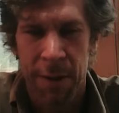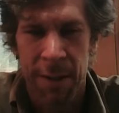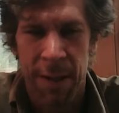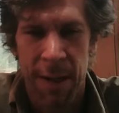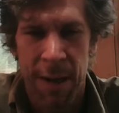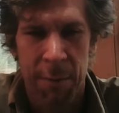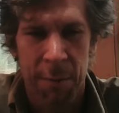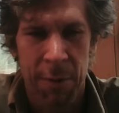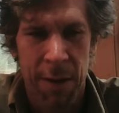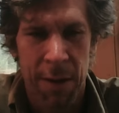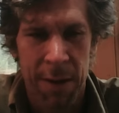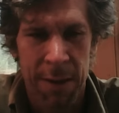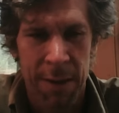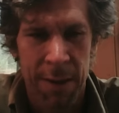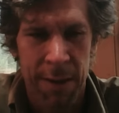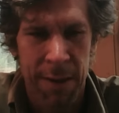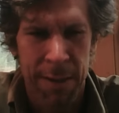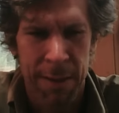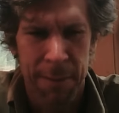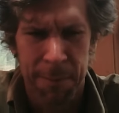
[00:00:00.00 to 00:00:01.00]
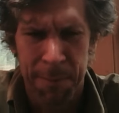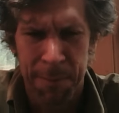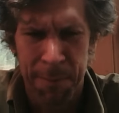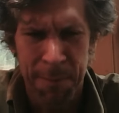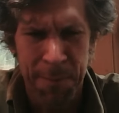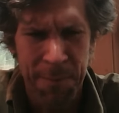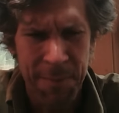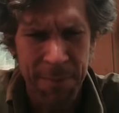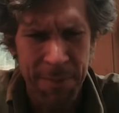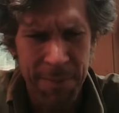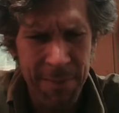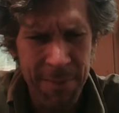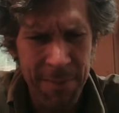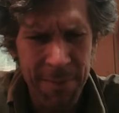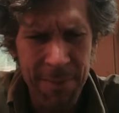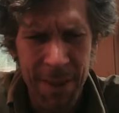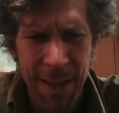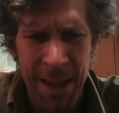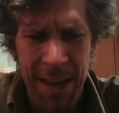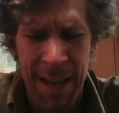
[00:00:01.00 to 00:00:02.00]
in that process,
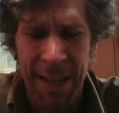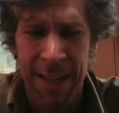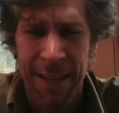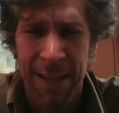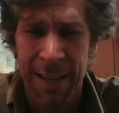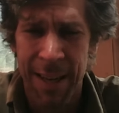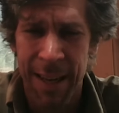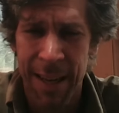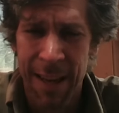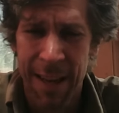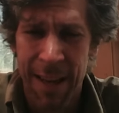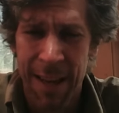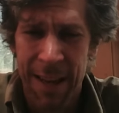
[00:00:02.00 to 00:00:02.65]
and